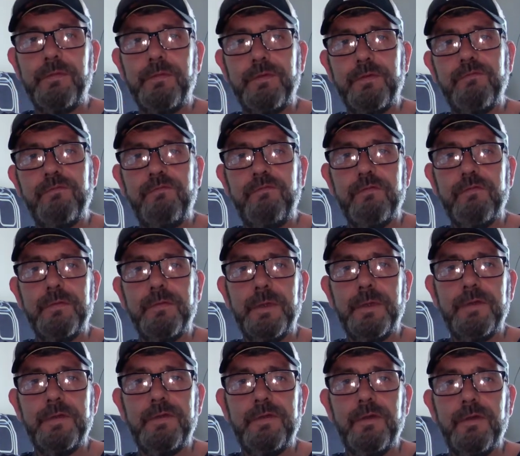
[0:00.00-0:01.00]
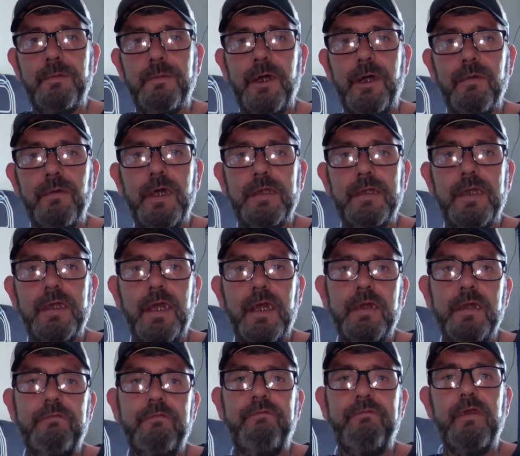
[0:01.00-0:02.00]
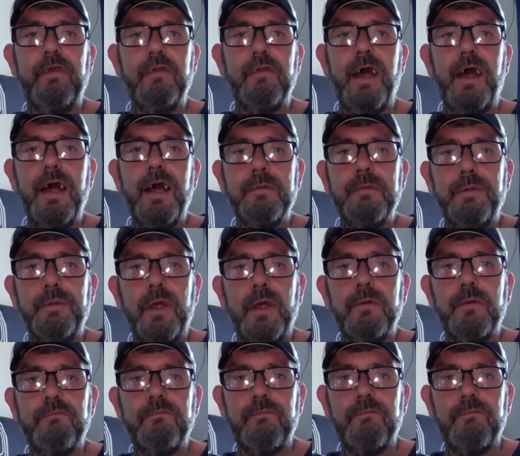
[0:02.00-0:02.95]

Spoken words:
should have been done about that. You can't steal eyeballs,